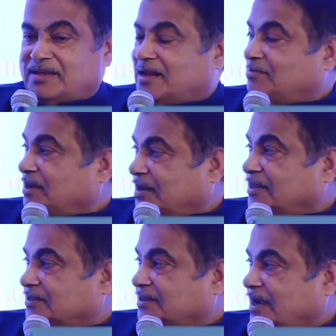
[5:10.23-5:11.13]
Mining and
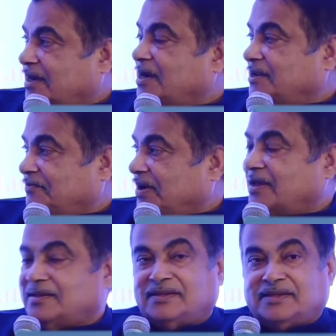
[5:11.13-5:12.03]
Minerals,
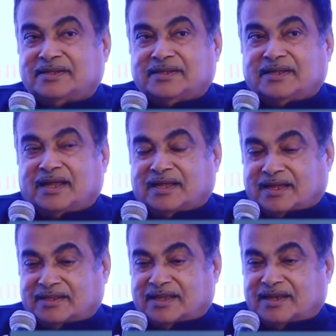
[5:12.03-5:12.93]
identified
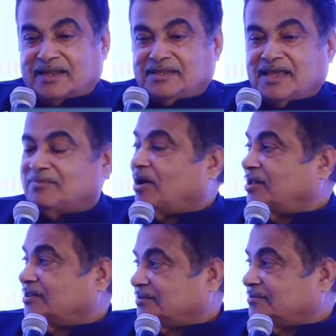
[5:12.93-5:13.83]
the lithium
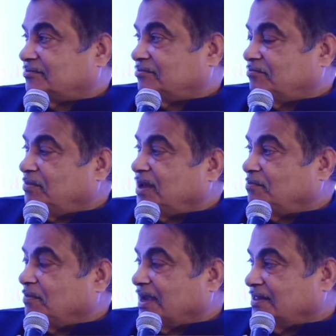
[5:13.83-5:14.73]
ion,
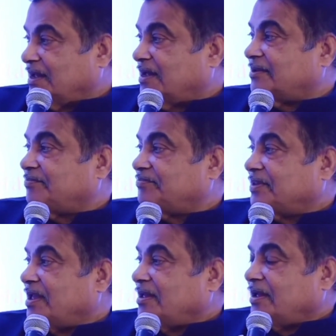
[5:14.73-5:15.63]
big mine there.
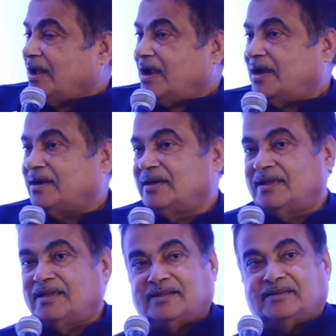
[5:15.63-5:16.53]
And
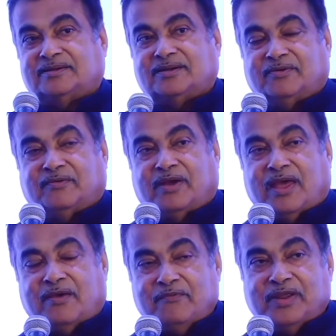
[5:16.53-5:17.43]

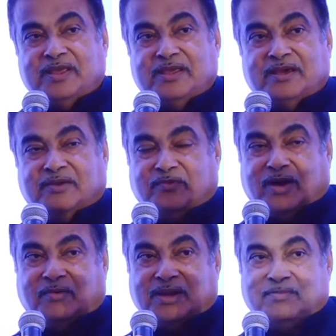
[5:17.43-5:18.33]
every year,
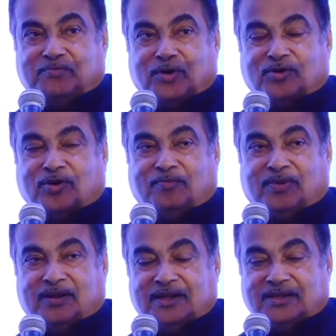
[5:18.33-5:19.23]
our import
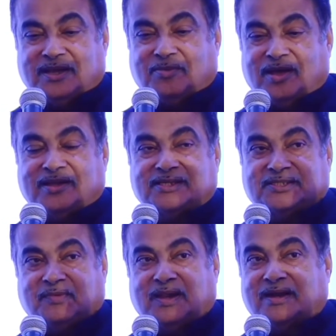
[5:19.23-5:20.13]
of lithium ion
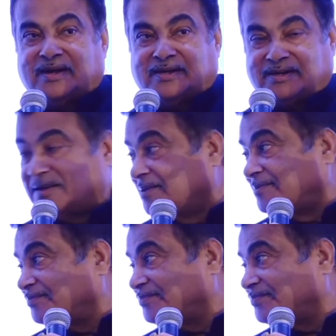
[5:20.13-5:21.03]
is 1,200 ton.